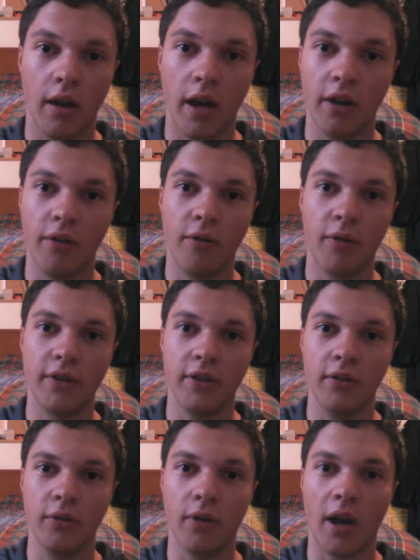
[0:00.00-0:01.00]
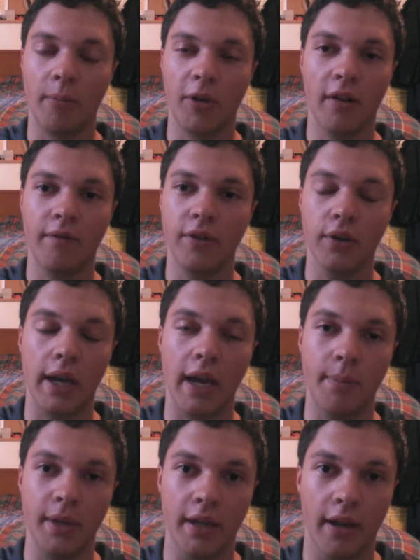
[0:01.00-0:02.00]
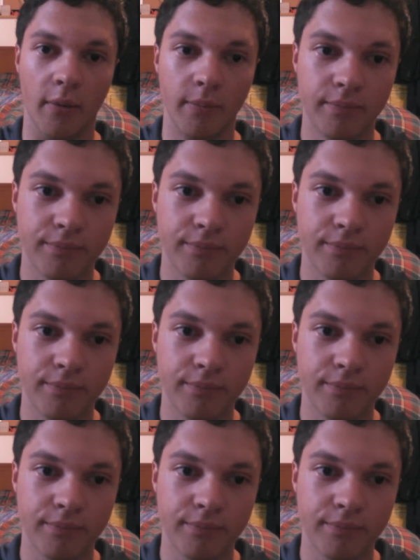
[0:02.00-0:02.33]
I don't know what to do. I'm going to feel happy now.